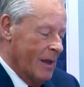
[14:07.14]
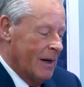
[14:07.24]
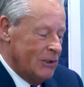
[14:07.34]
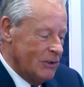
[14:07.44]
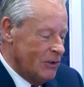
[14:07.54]

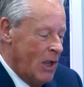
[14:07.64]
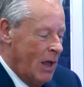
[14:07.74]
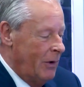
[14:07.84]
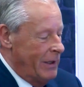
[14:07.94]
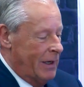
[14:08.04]
I just
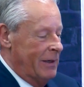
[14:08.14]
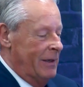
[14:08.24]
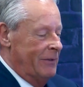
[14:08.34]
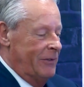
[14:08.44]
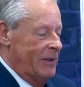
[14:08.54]
know you're going to
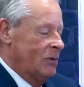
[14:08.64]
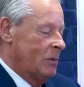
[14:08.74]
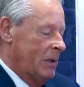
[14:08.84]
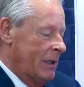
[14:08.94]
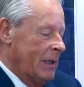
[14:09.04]
love this
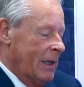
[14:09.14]
one.